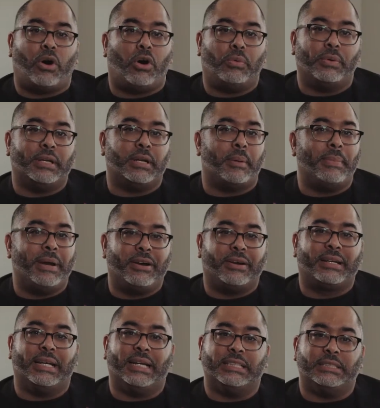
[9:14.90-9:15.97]
Baldwin,
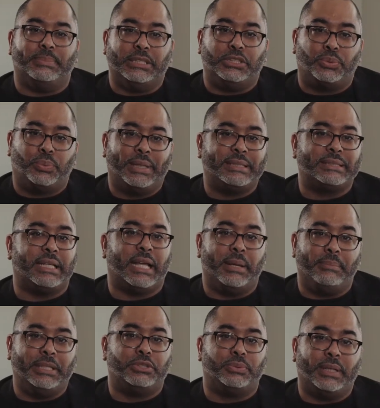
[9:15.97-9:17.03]
America is betwixt
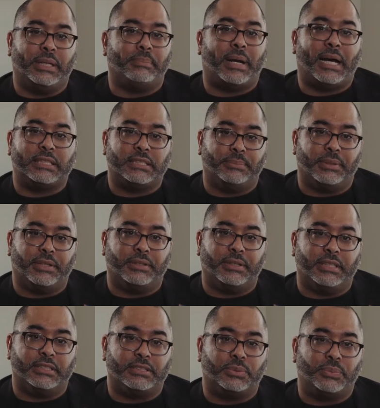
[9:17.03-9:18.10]
and between
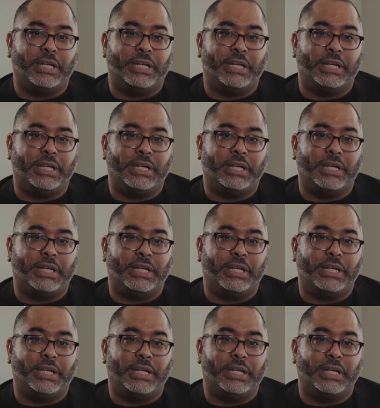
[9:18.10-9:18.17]
possibilities.